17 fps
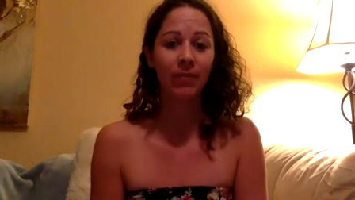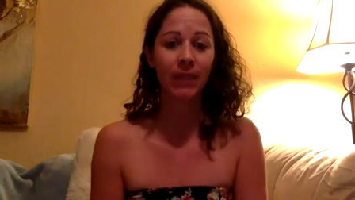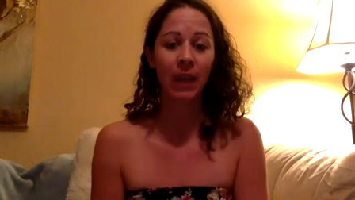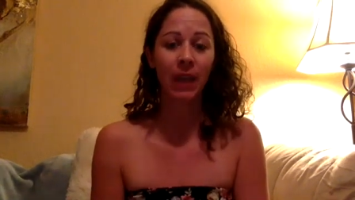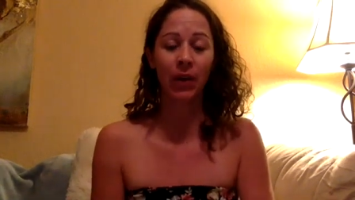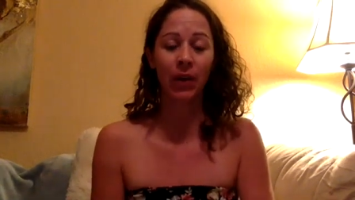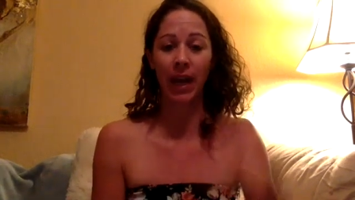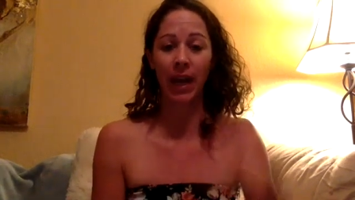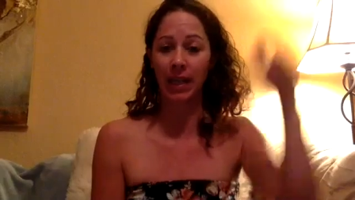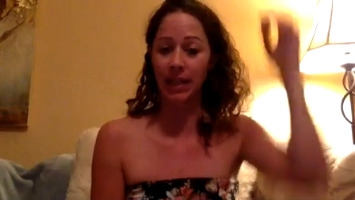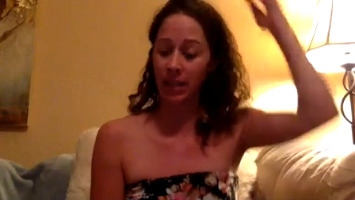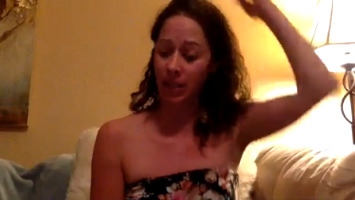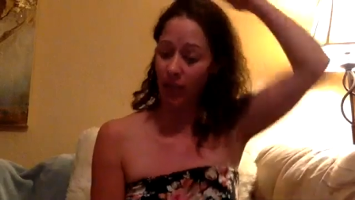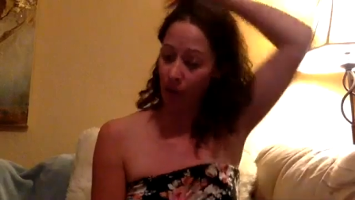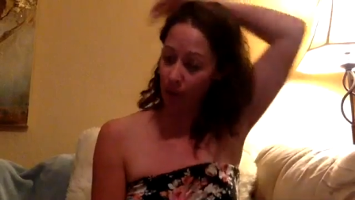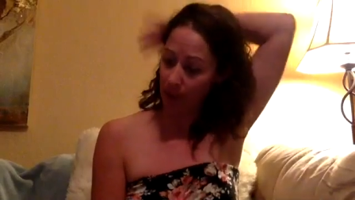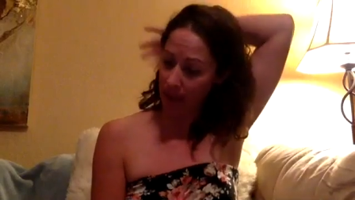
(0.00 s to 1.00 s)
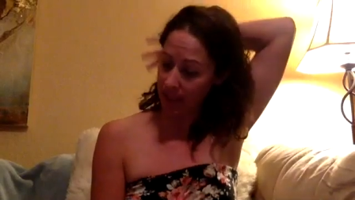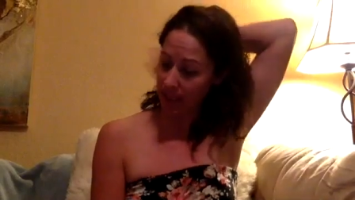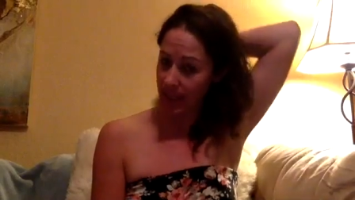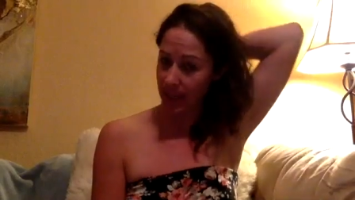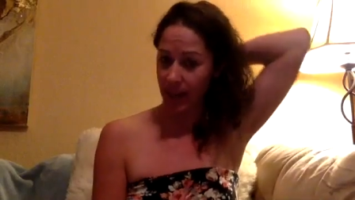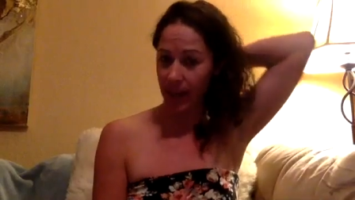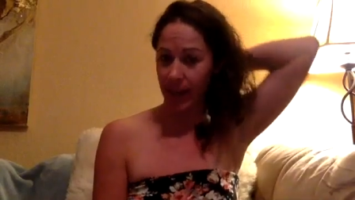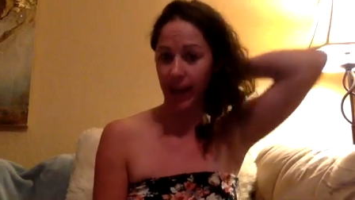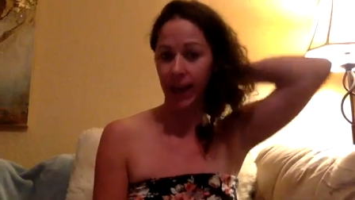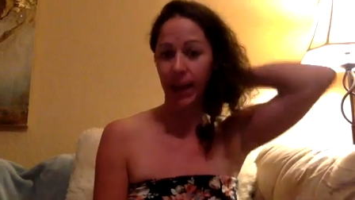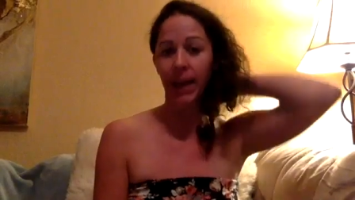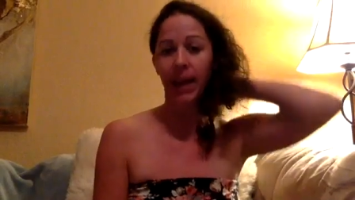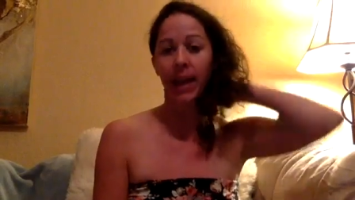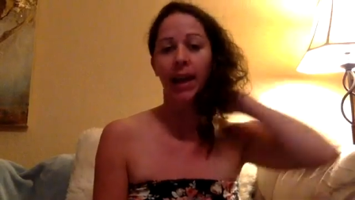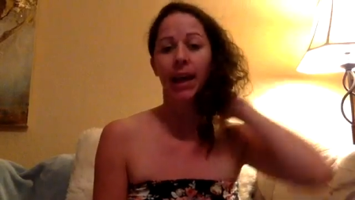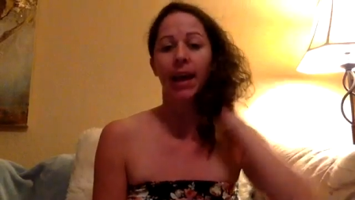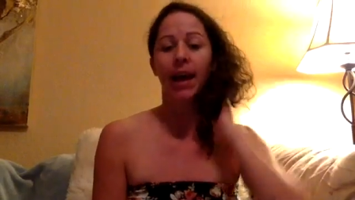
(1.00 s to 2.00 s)
Okay, so basically,
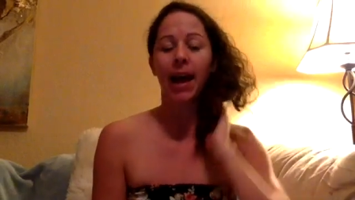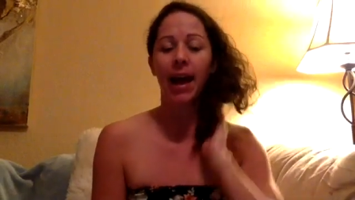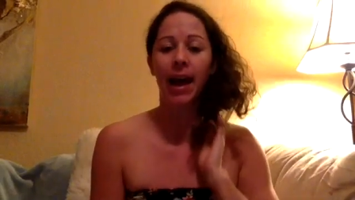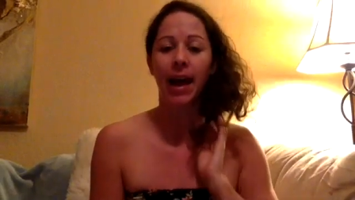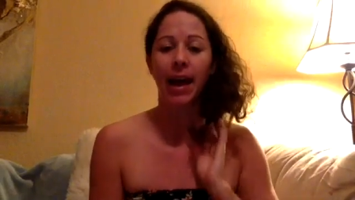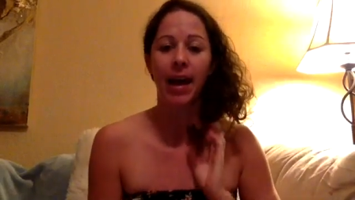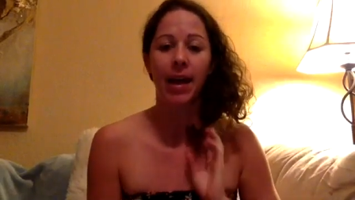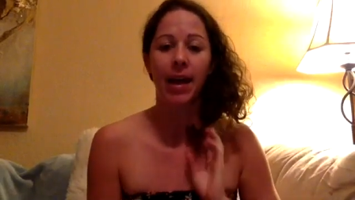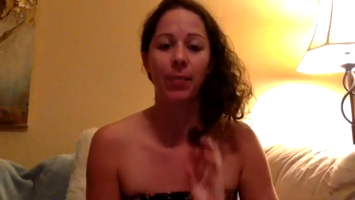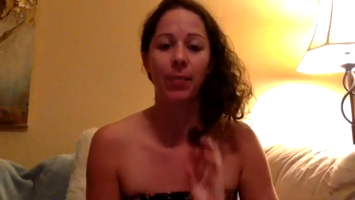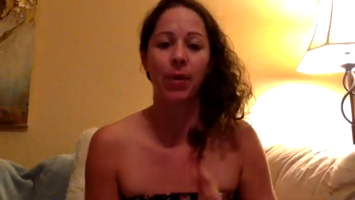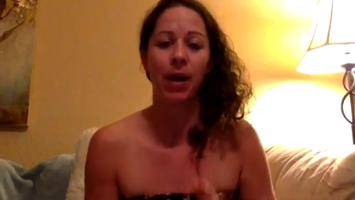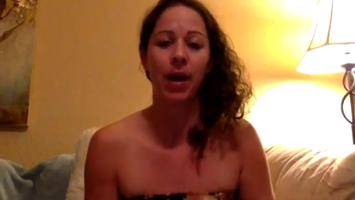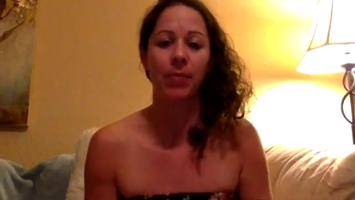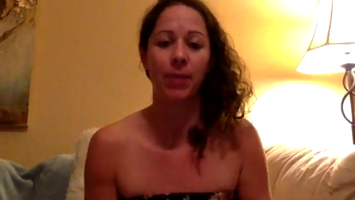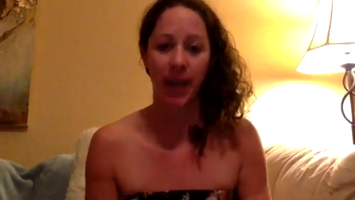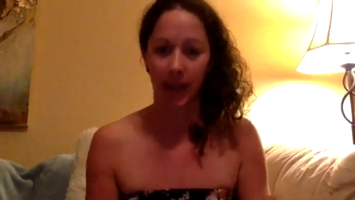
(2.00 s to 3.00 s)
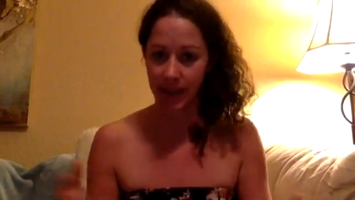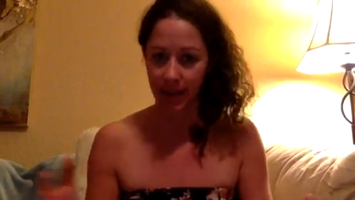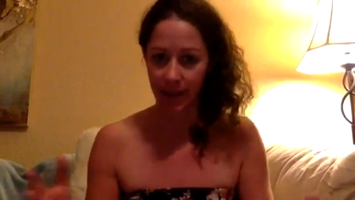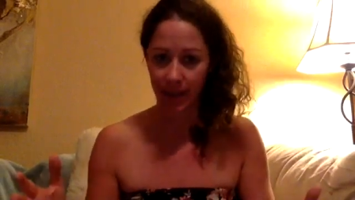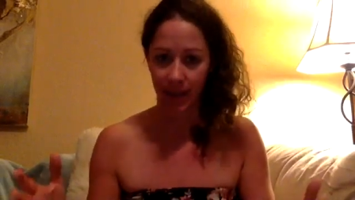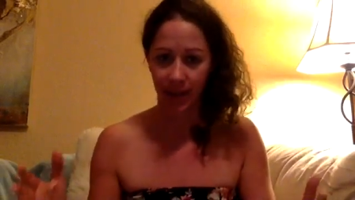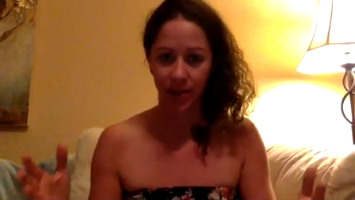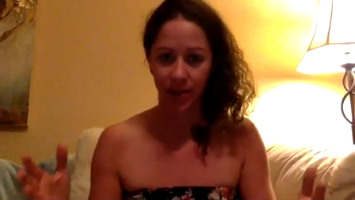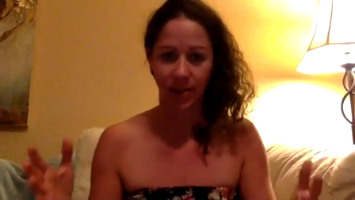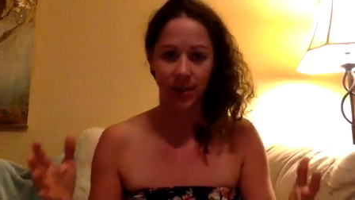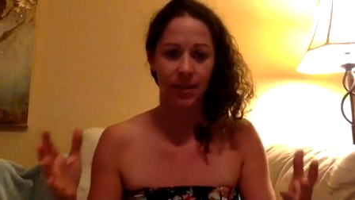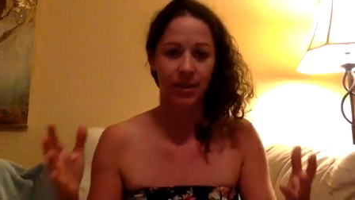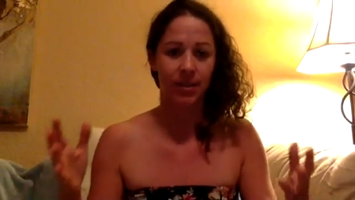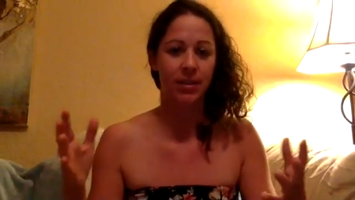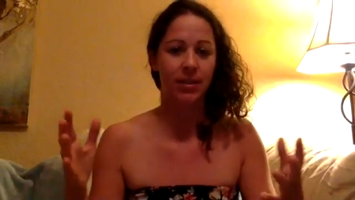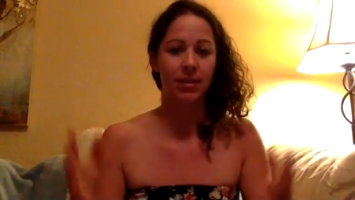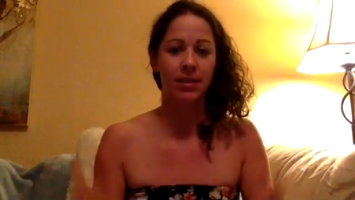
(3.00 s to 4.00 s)
I'm an Access
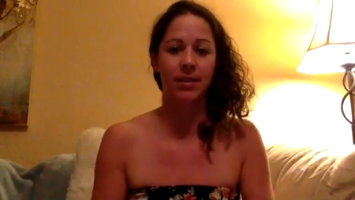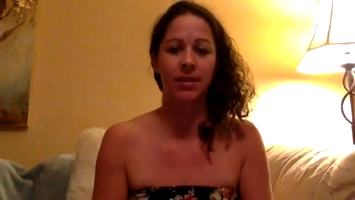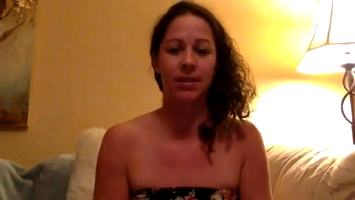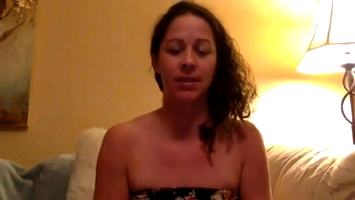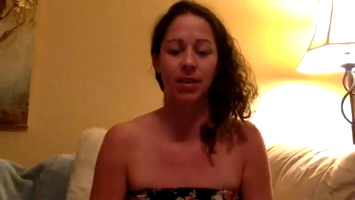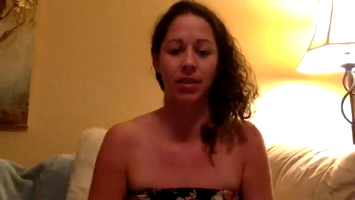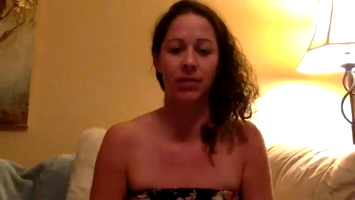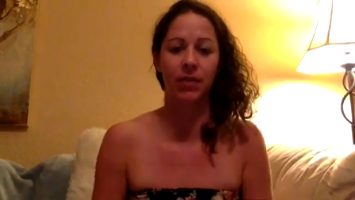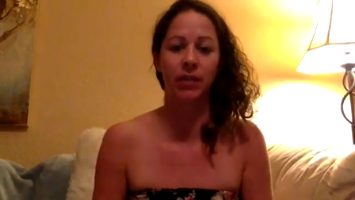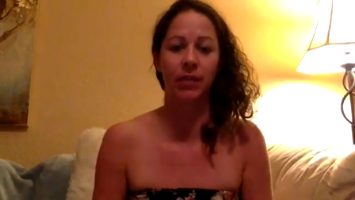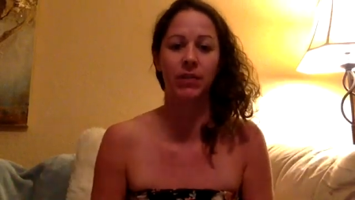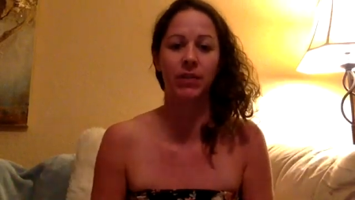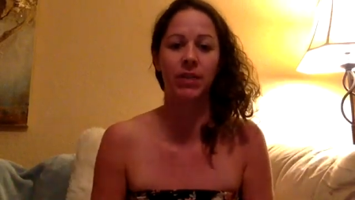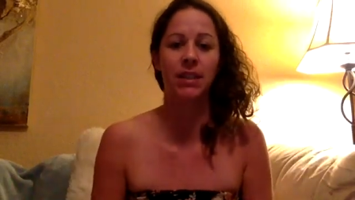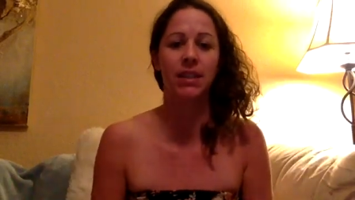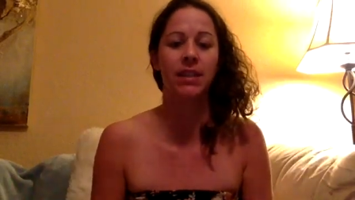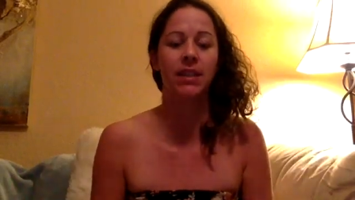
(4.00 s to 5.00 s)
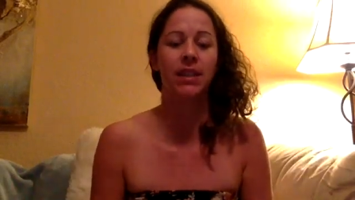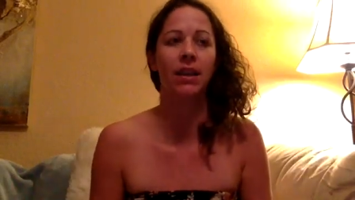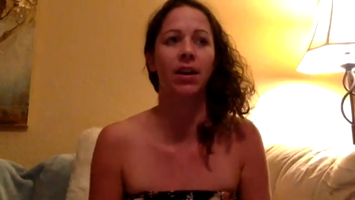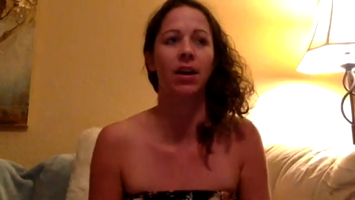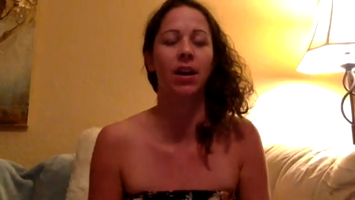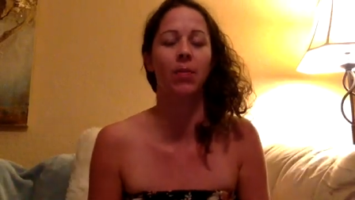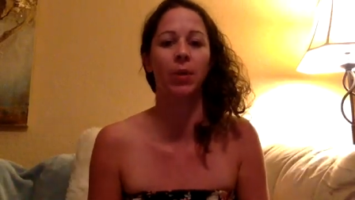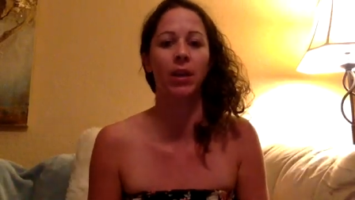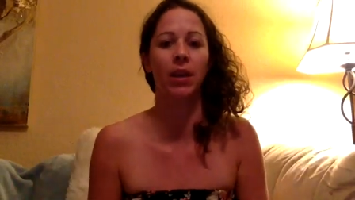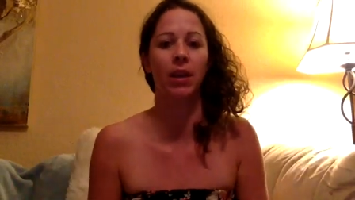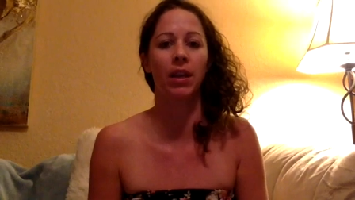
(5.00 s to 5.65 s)
Consciousness certified facilitator, and